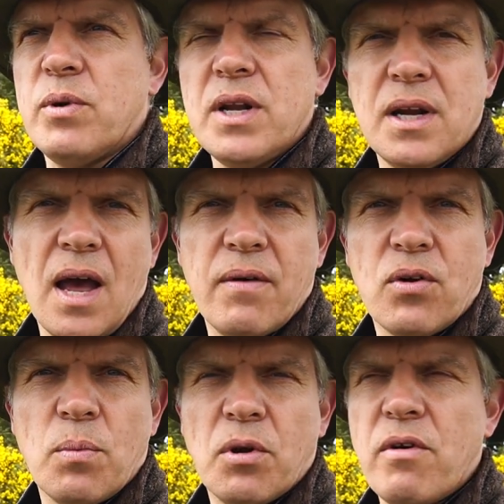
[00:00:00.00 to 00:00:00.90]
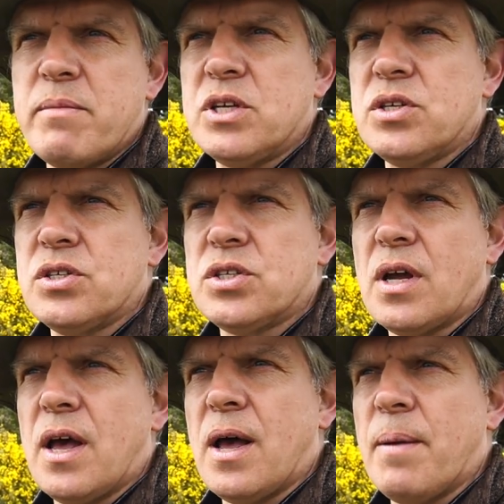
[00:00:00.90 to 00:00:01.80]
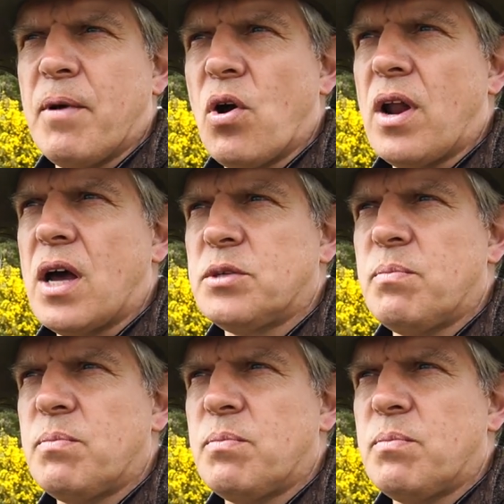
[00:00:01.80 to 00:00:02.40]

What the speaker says: We did get a couple of images. I got a nice